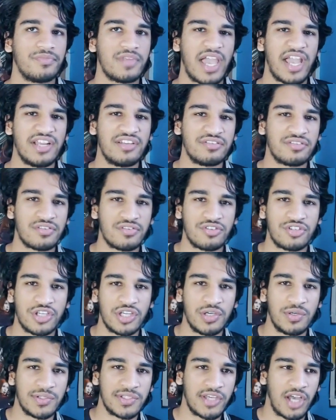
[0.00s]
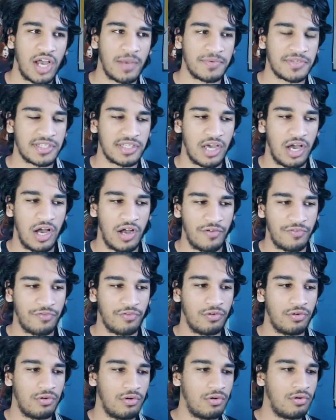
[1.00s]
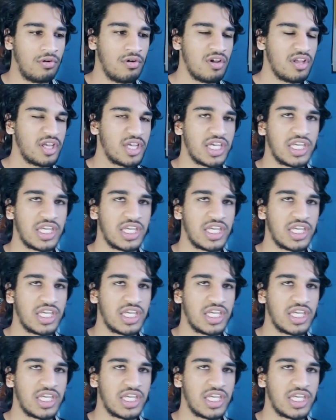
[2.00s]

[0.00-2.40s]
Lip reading: Agents of S.H.I.E.L.D. type stuff or